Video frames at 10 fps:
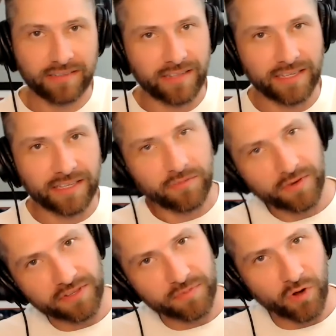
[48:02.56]
Like, that's
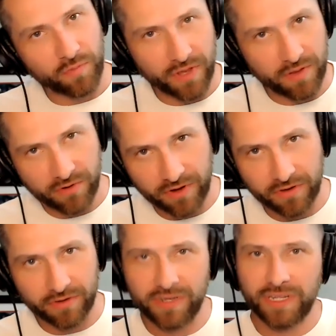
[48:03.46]
where the smart people
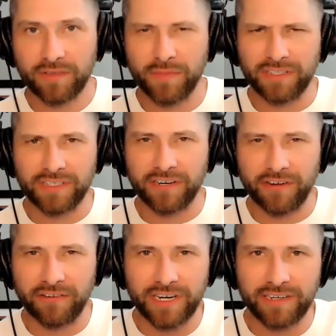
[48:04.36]
go in the
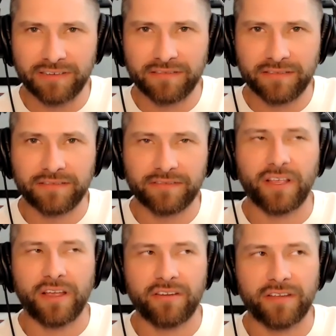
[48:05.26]
military, right? It's
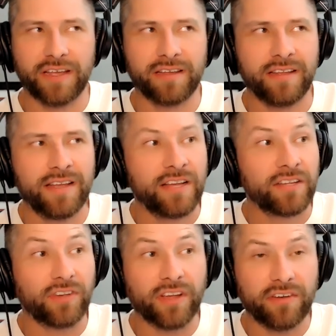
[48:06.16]
like, okay.
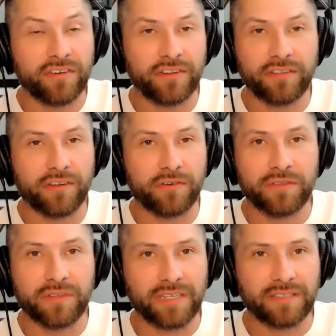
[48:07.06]
So I go to do the whole
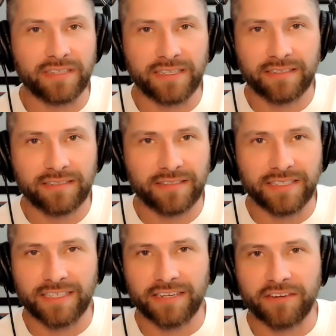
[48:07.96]
thing. Like, they
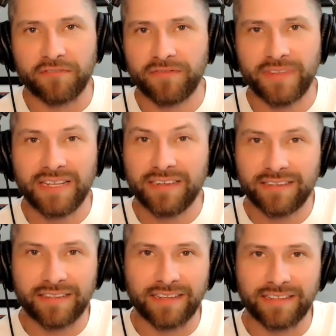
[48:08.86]
check your feet.
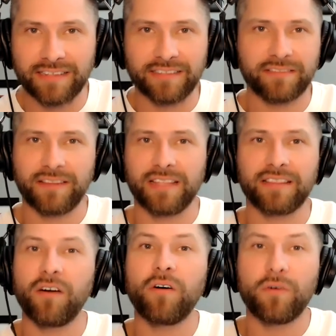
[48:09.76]
They did, like,
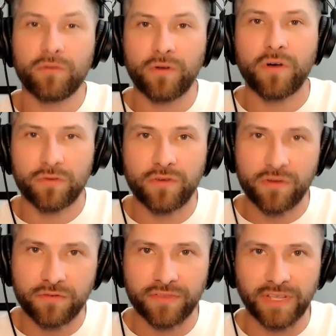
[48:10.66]
the
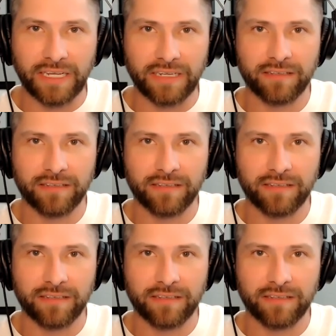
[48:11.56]
whole thing.